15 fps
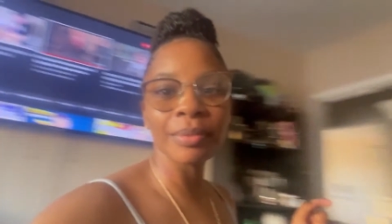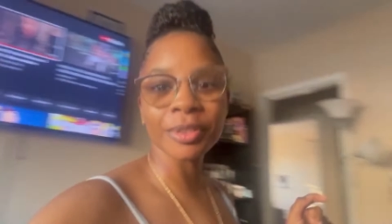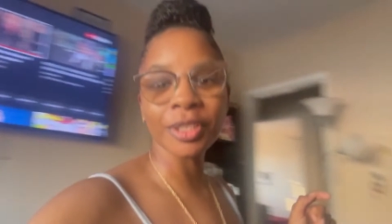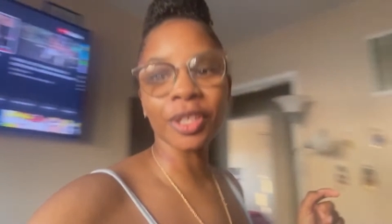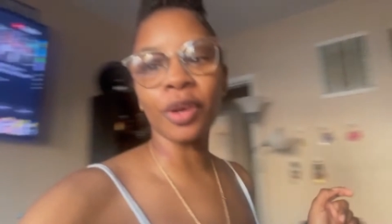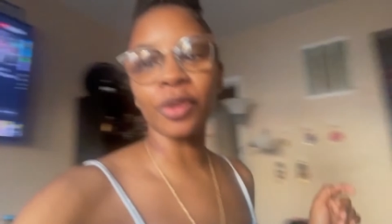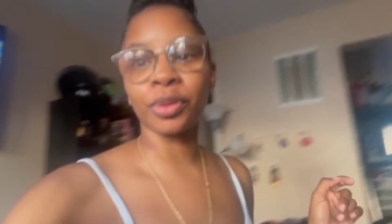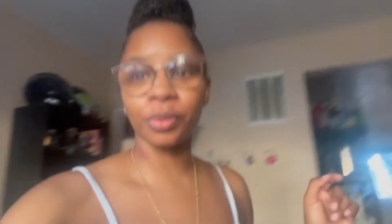him
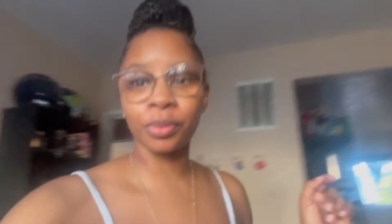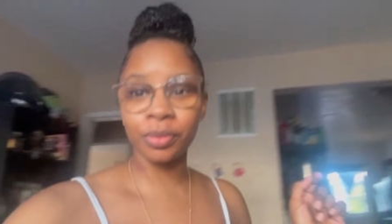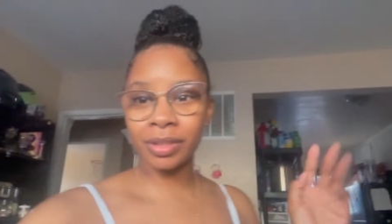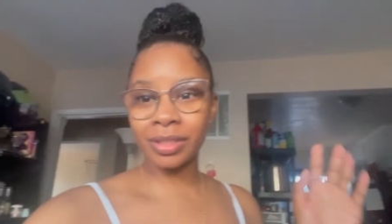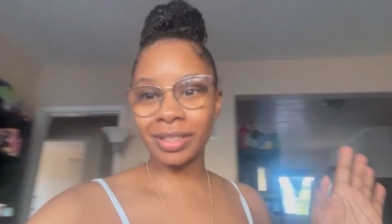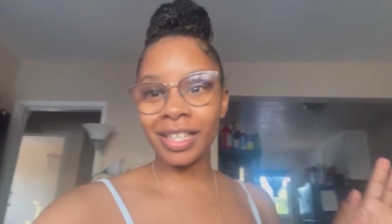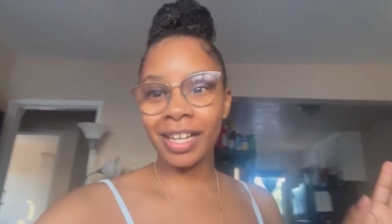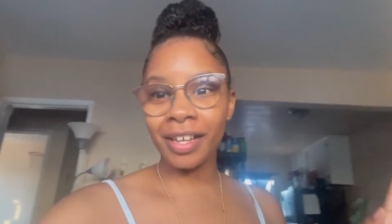to go through
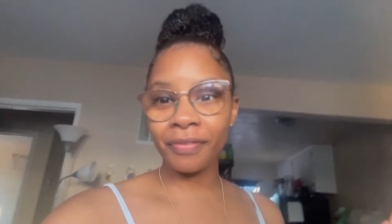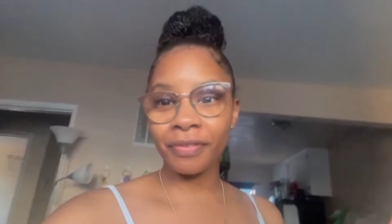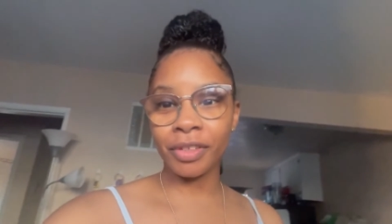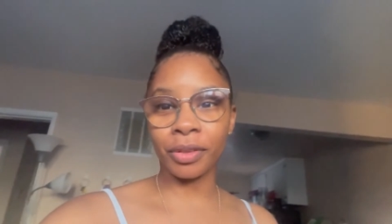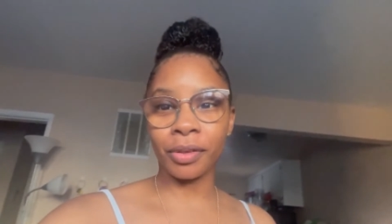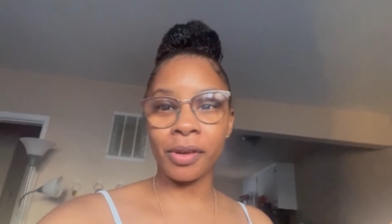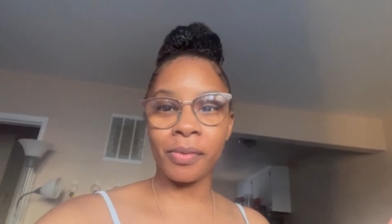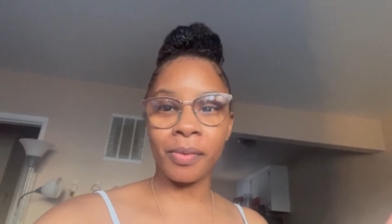the stuff
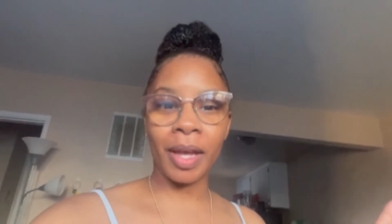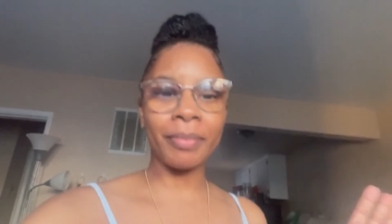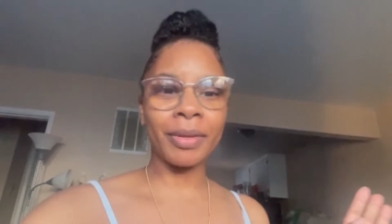and throw away,